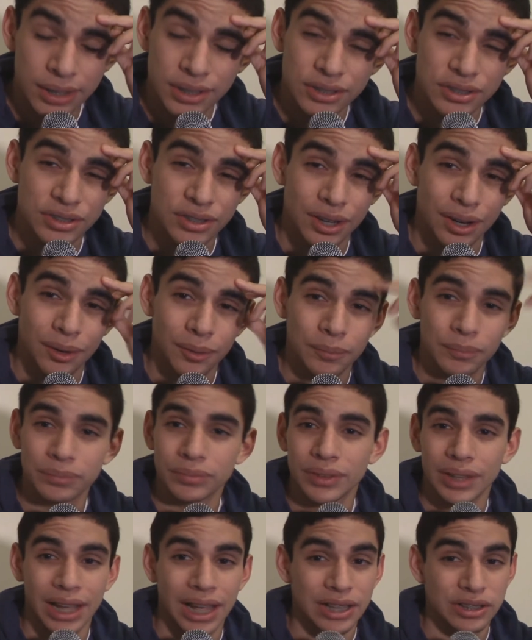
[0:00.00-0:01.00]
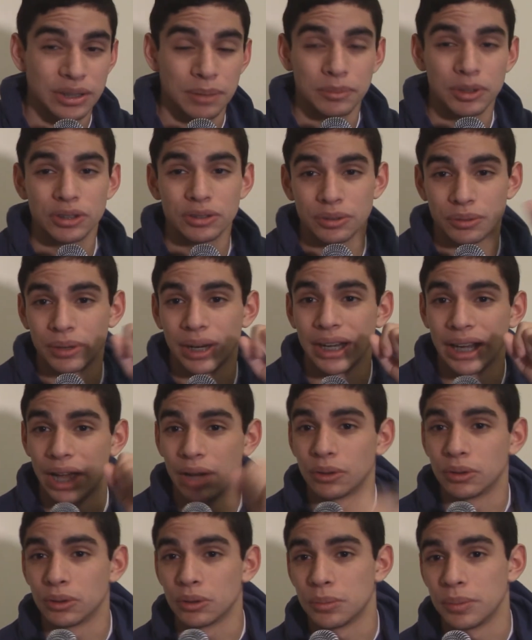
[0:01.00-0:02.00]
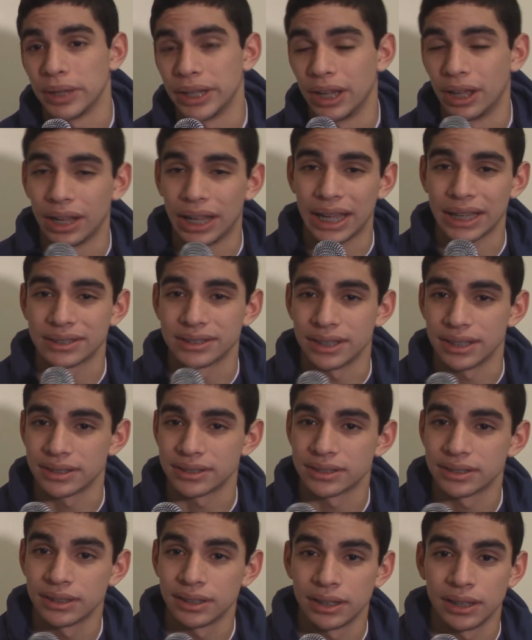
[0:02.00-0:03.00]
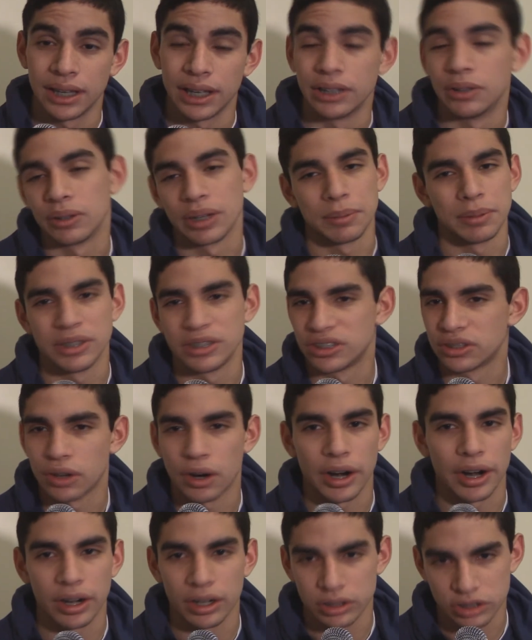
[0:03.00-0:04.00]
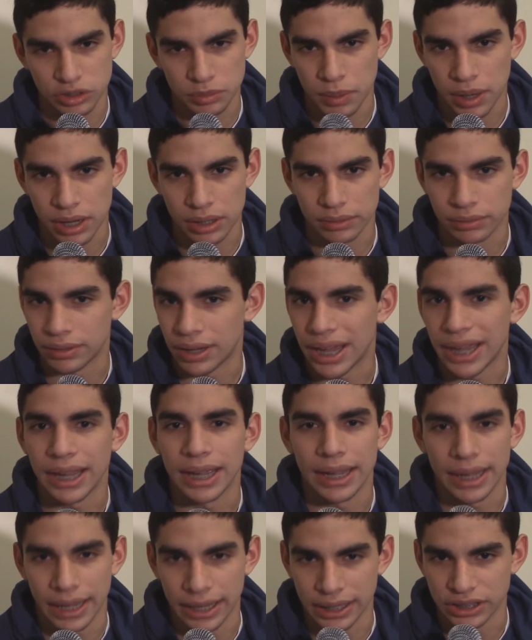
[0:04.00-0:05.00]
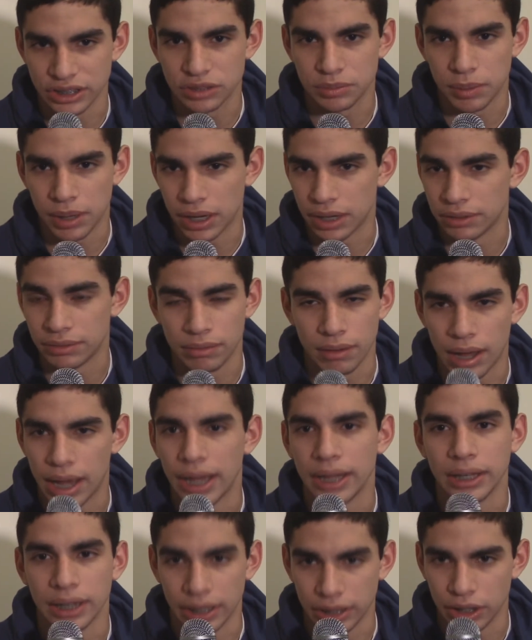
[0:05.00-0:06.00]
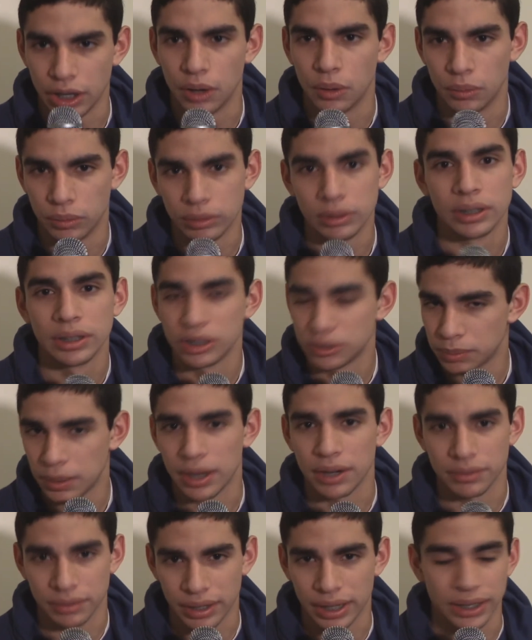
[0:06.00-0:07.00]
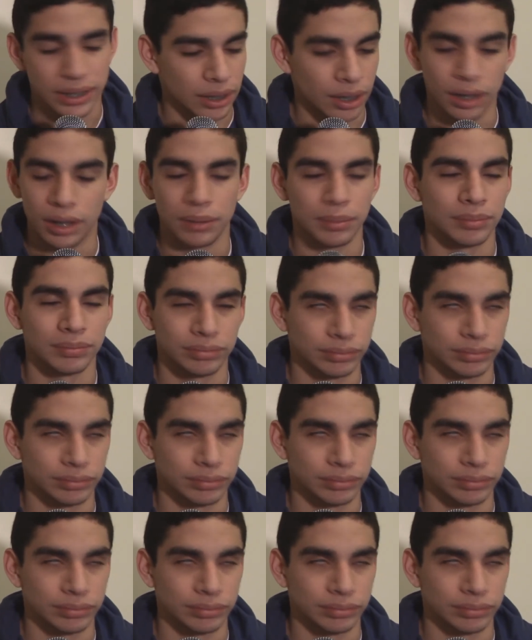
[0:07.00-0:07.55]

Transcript: So as I'm using right now, Google Play All Access. And don't get me started on Spotify. I hate Spotify. I know Spotify. Oh.